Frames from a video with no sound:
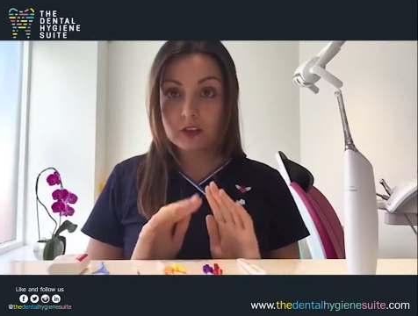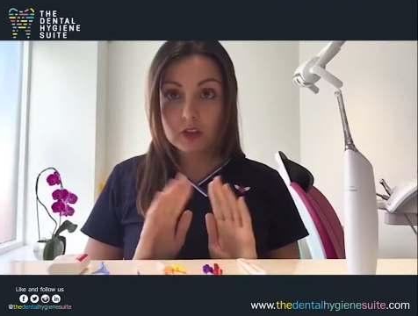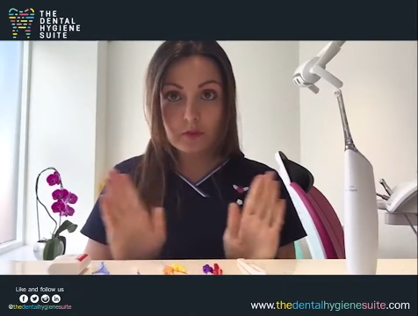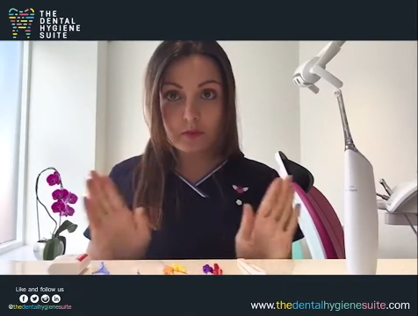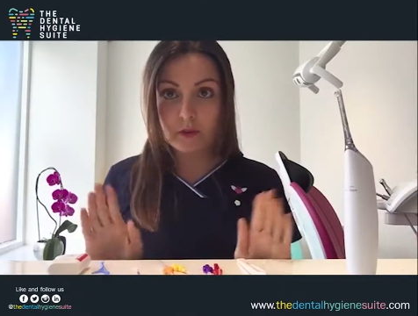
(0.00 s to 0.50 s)

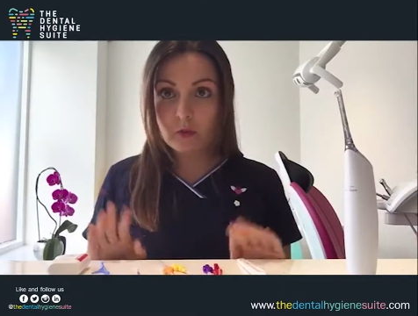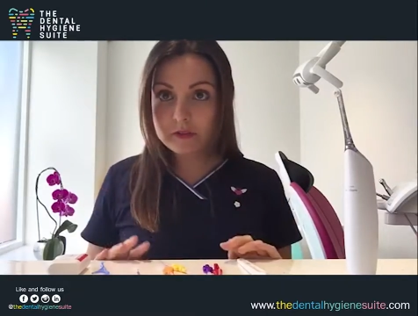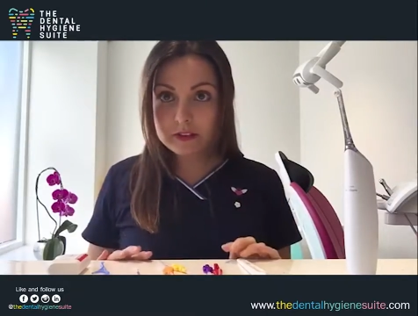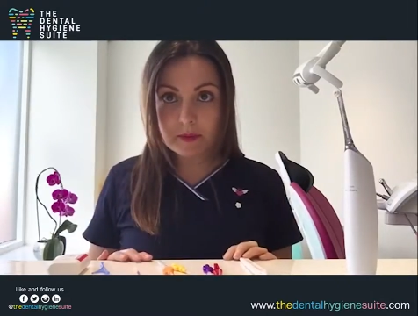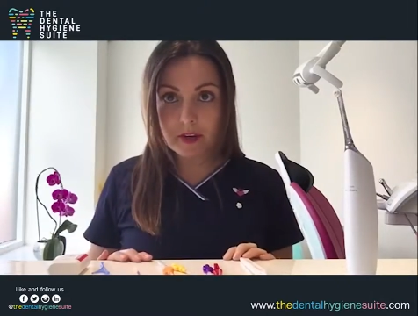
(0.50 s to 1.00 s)
Don't be
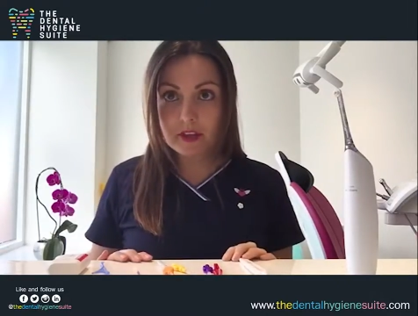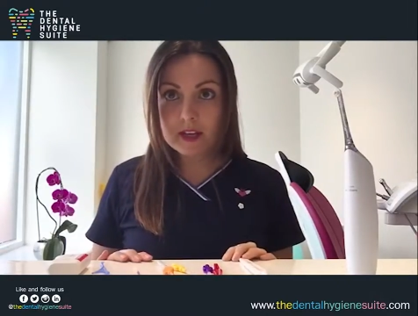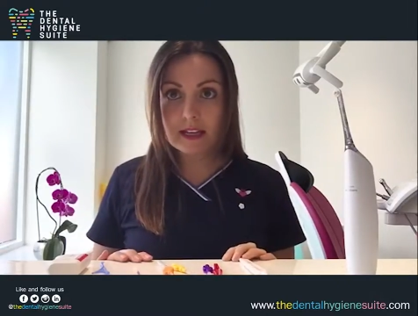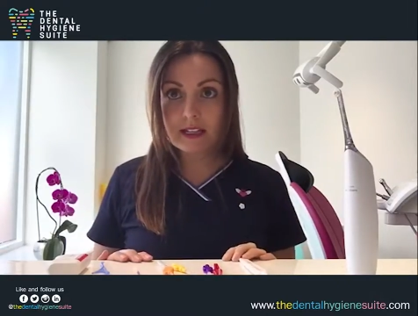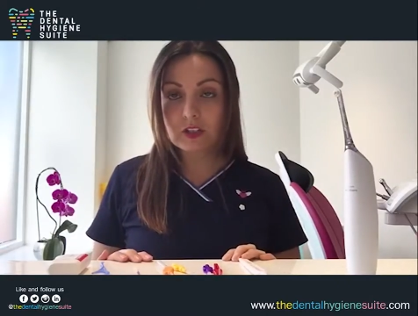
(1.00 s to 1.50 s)
worried by
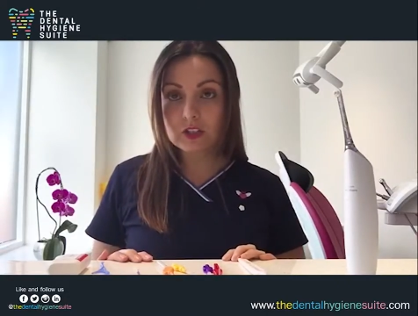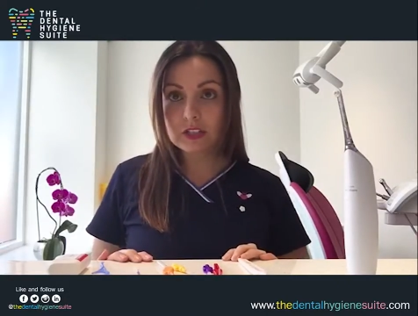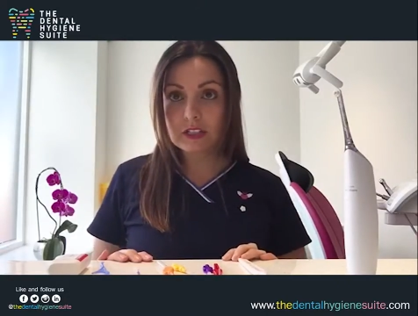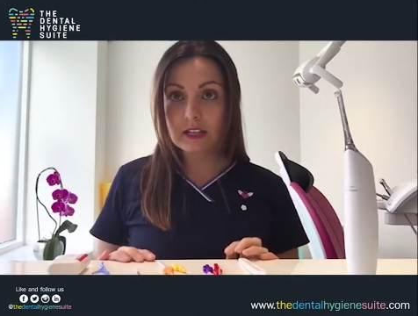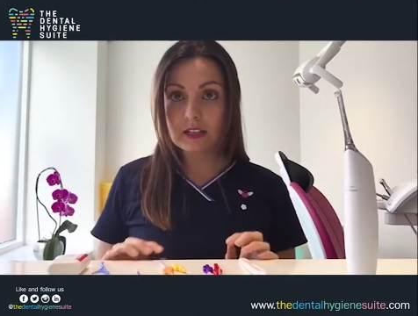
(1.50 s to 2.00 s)
that, it's
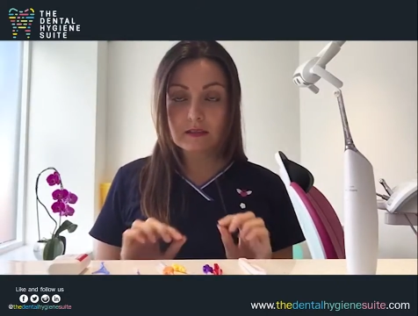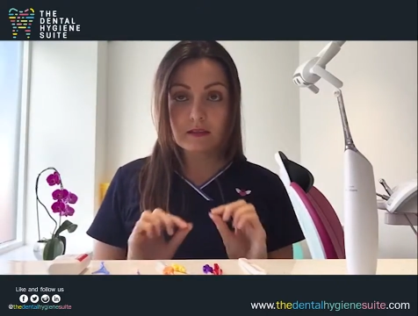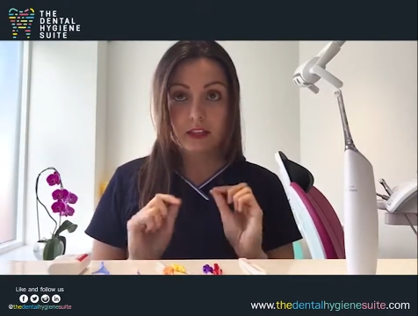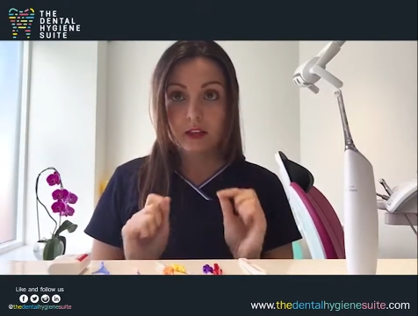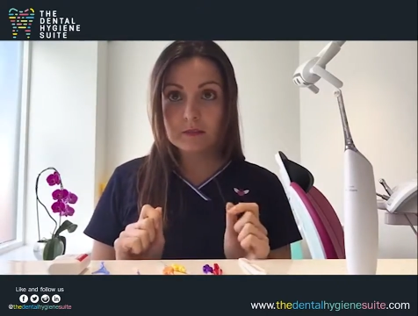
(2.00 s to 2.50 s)
just that
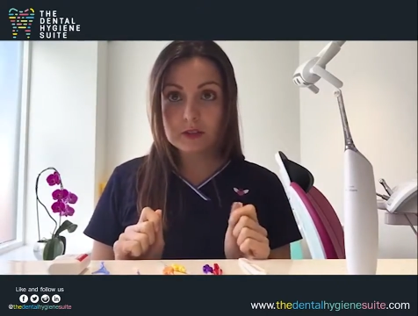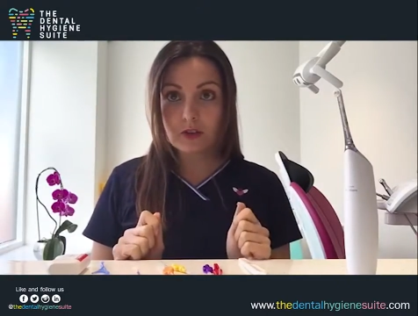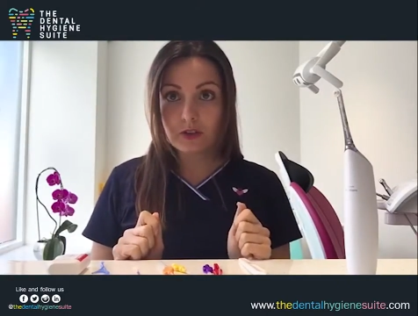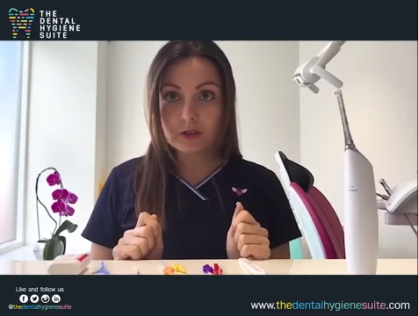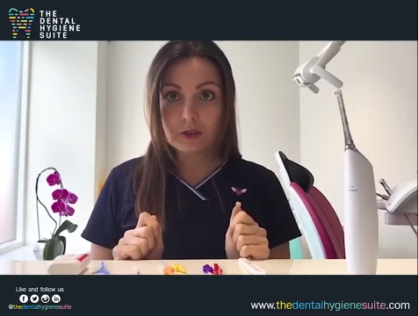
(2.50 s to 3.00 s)
the gums
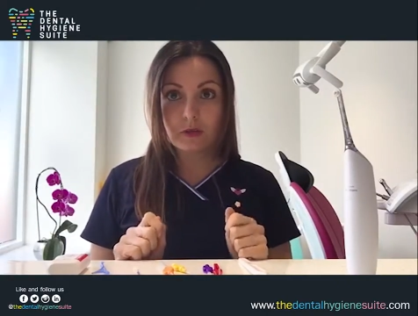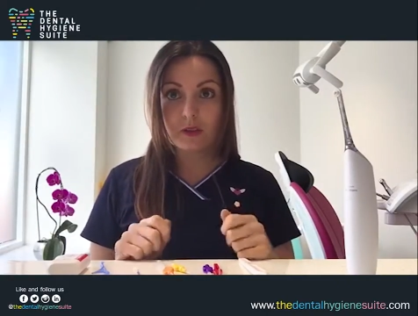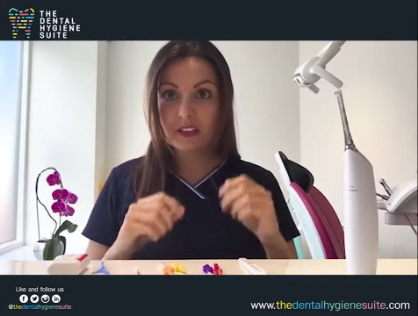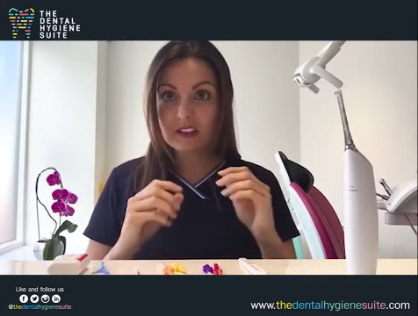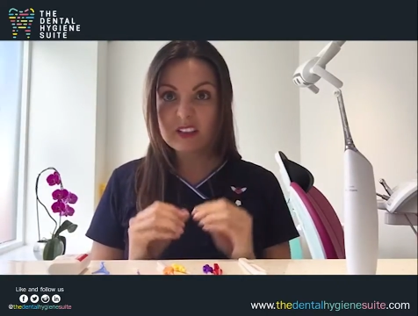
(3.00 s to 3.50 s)
aren't used to
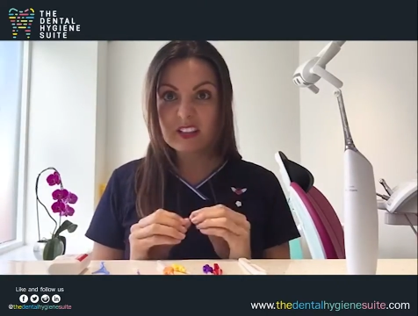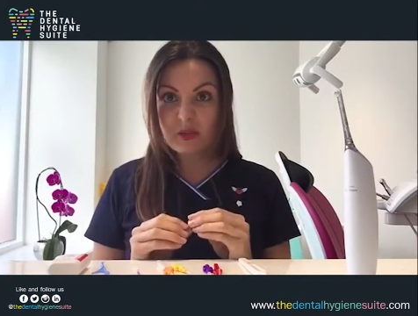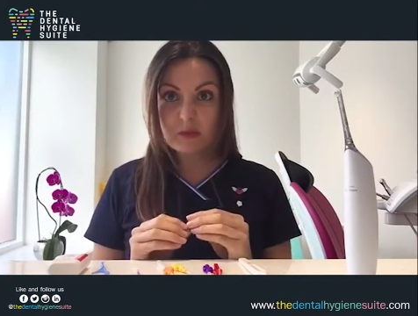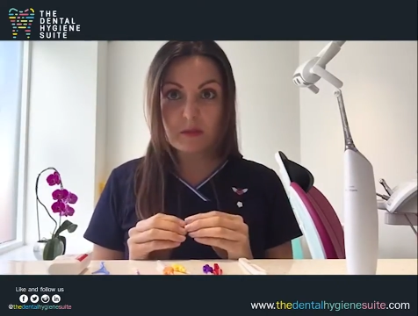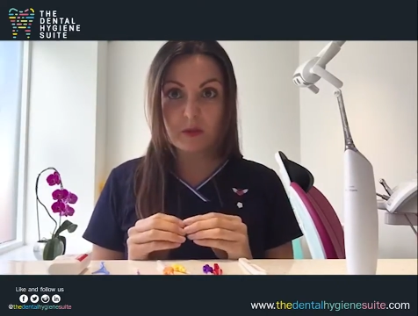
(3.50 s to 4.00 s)
it, they're a
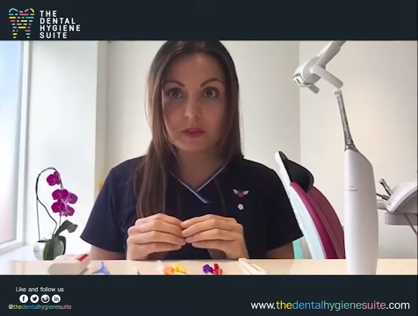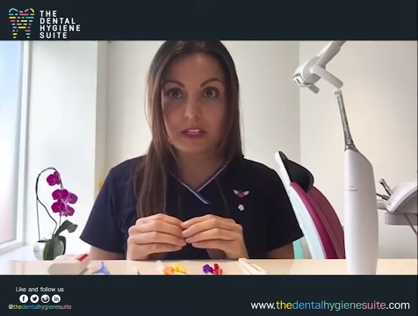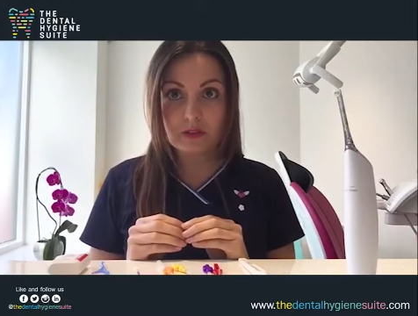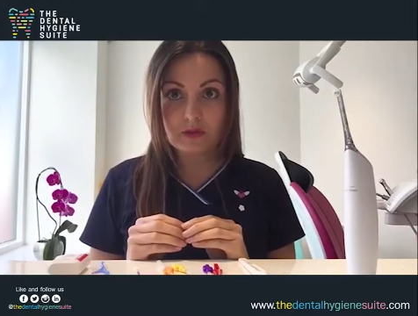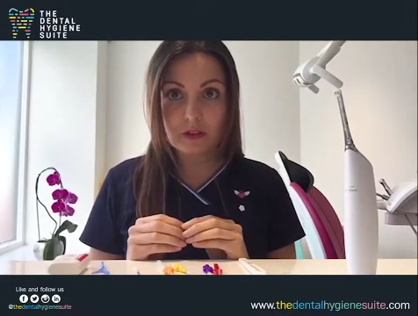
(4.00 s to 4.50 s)
little bit more
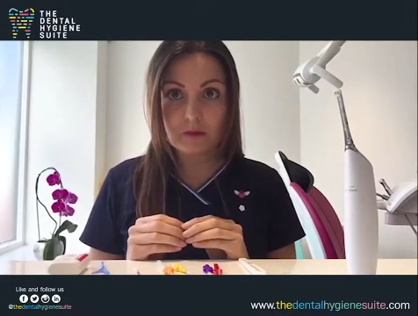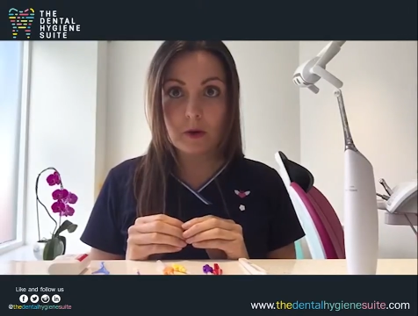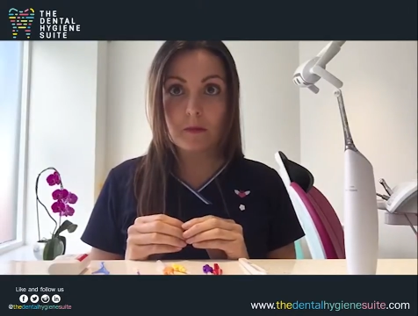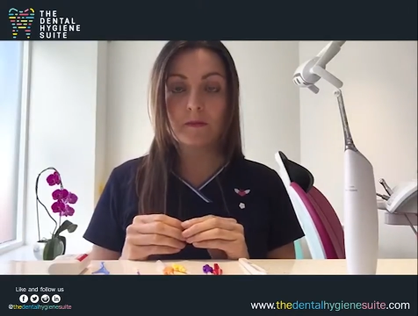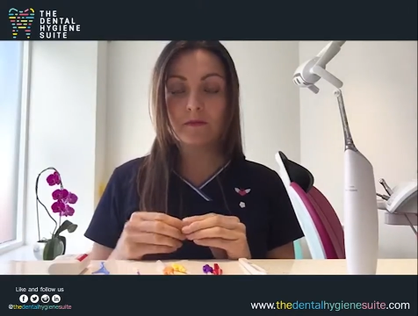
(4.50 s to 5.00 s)
tender at the
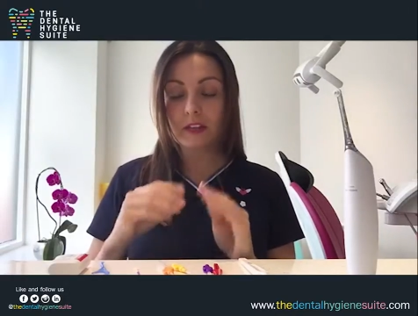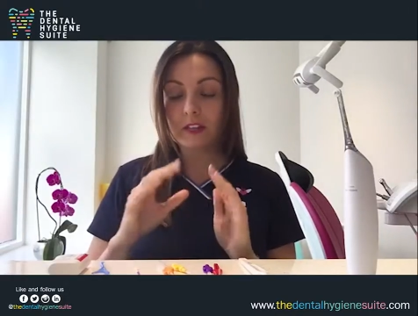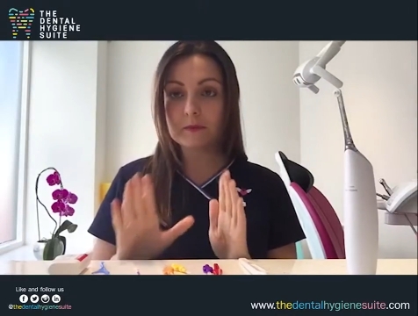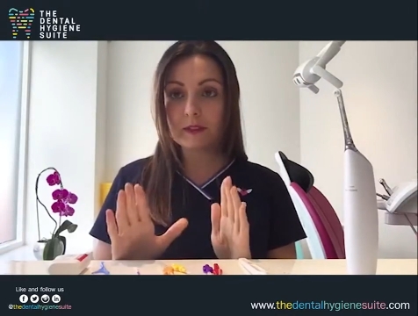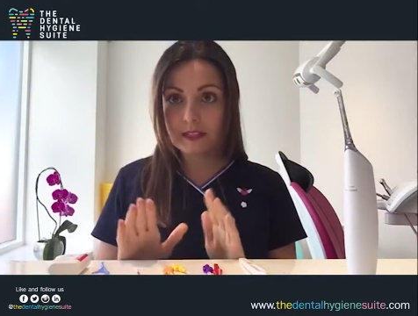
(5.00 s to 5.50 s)
moment,
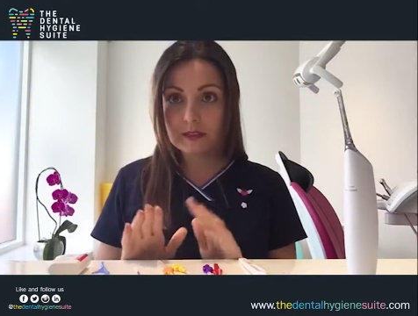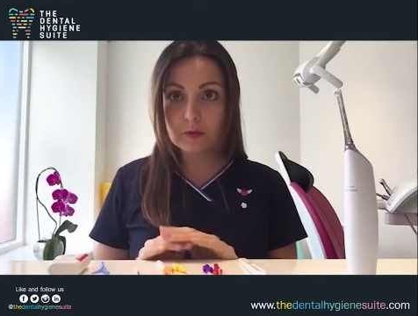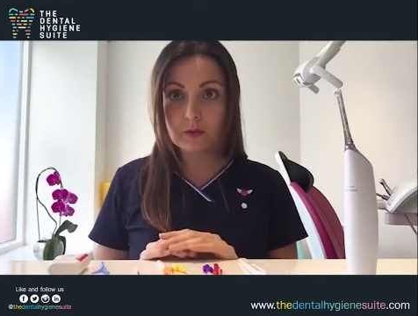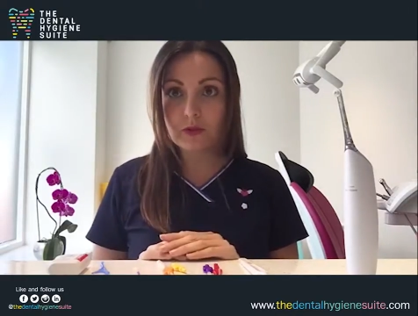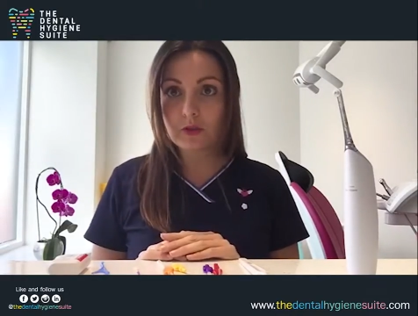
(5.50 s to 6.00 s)
and the bleeding
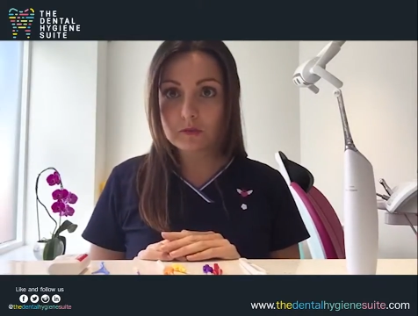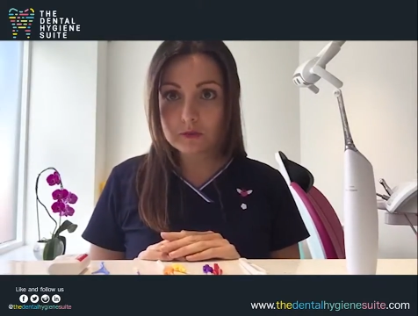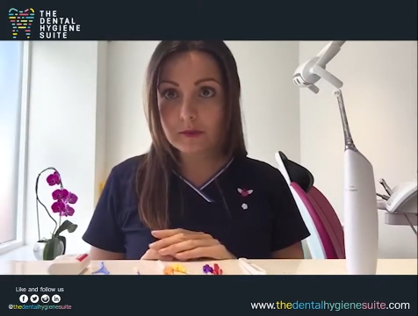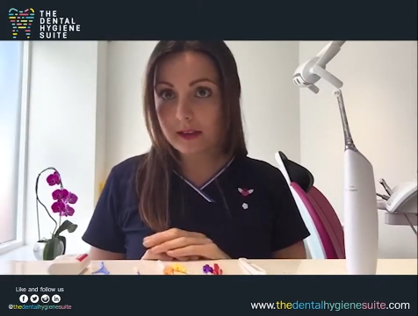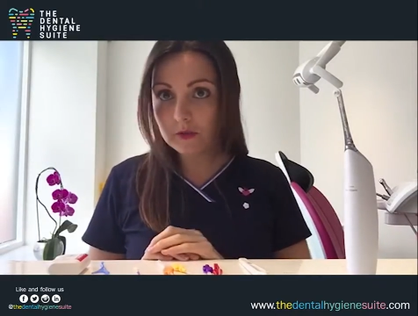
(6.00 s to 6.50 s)
will stop
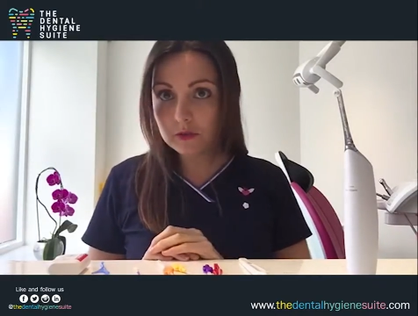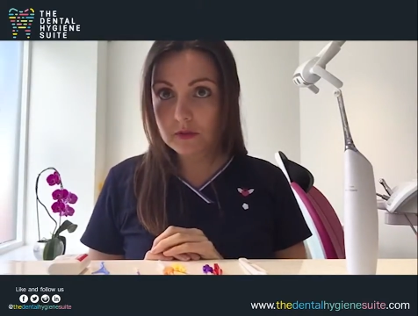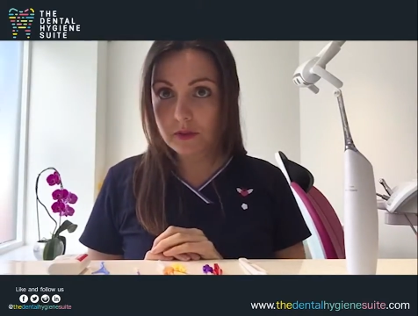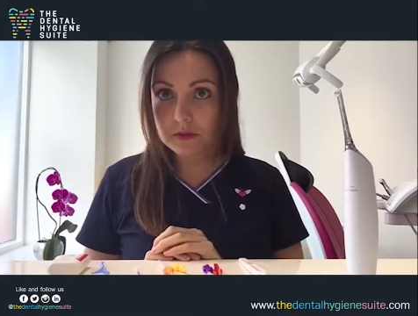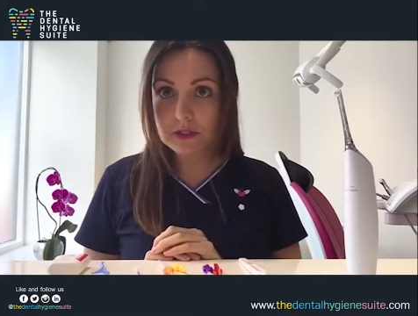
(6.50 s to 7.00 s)
probably after a
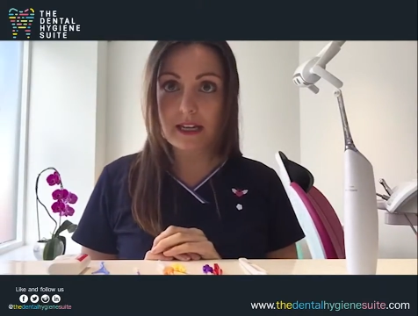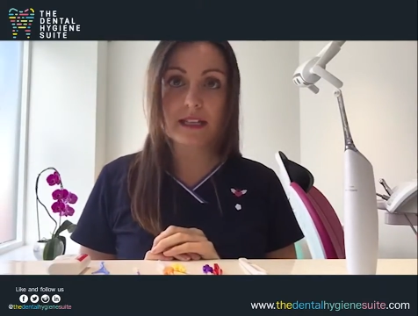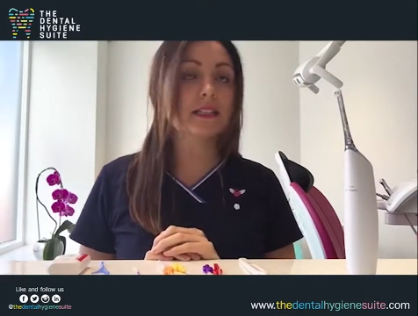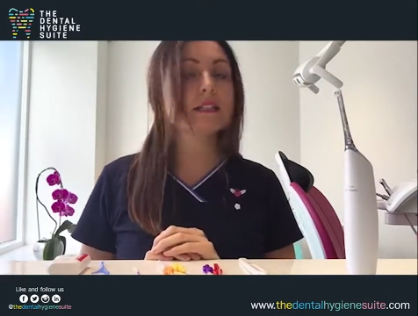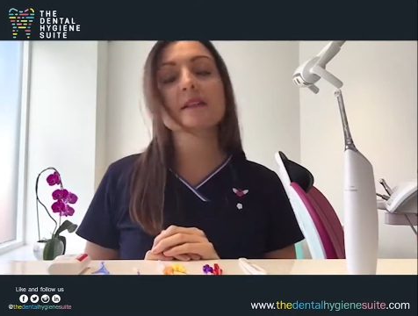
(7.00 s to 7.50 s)
few
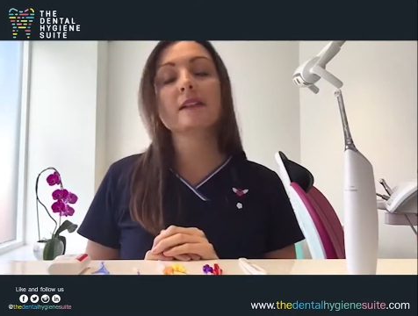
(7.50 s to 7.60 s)
days.